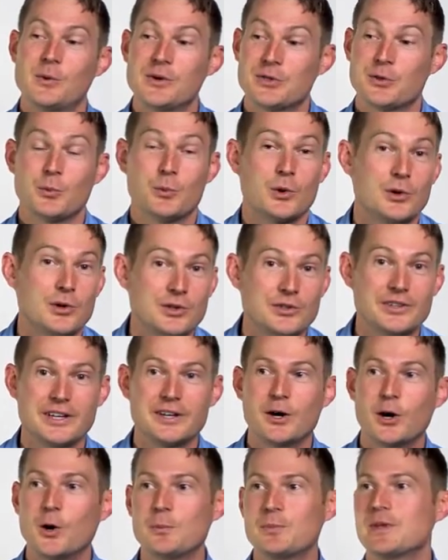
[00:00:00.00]
with the world and
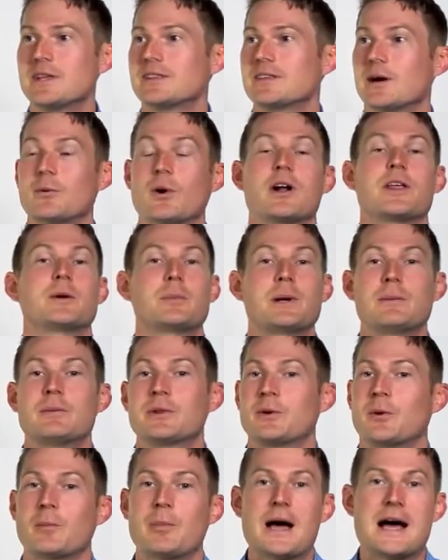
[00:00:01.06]
hope that there were other people
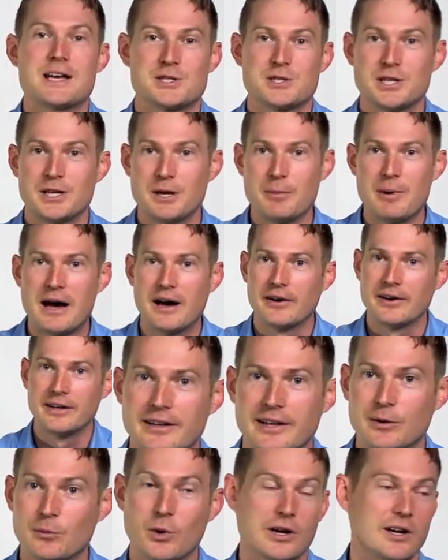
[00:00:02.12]
that were passionate about it
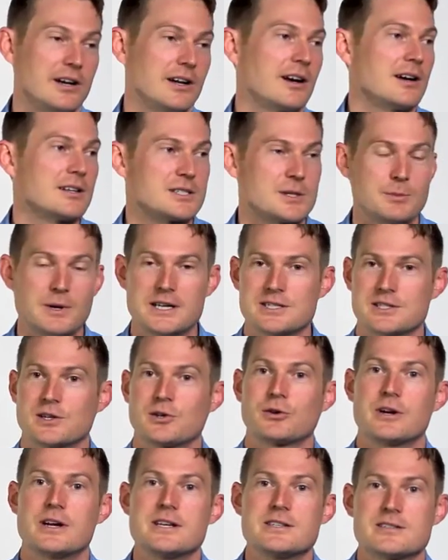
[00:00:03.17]
and wanted to customize and
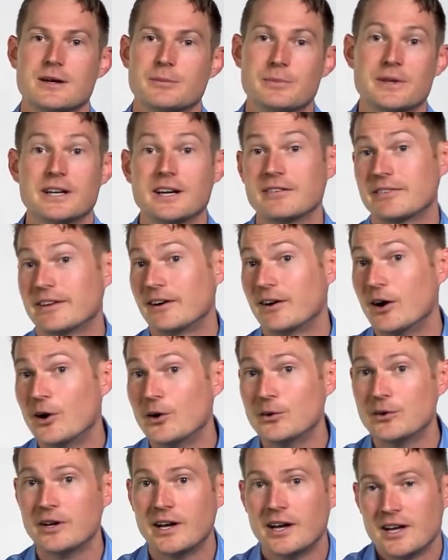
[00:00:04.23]
create something of their
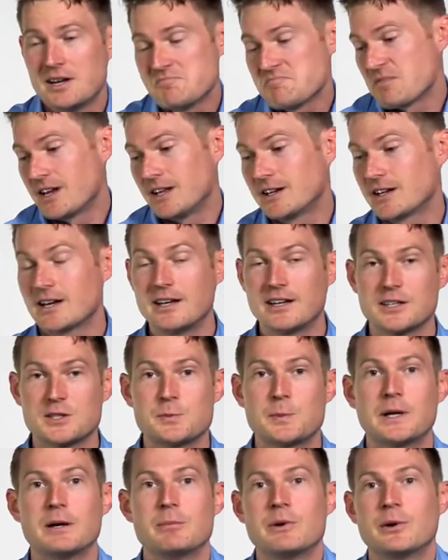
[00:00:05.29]
own and, and
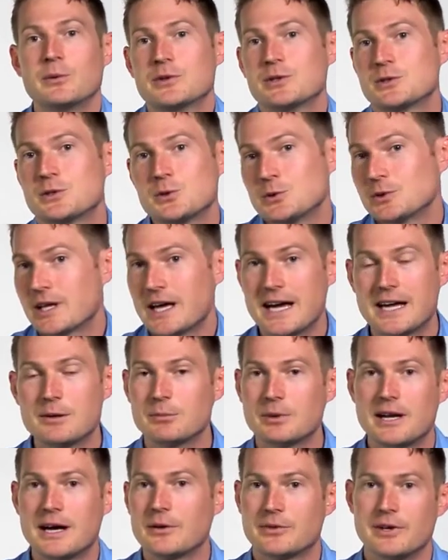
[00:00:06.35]
experiment with a tool that hadn't
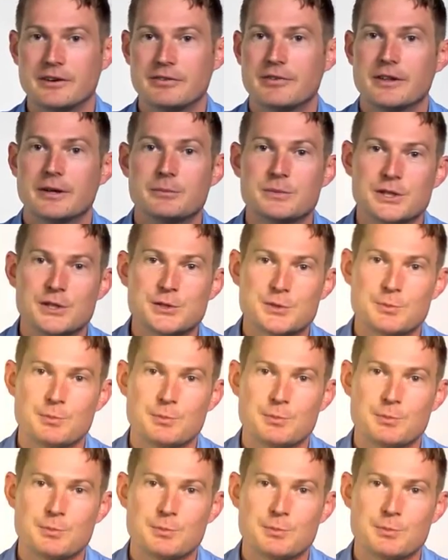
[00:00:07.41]
been out there for them to use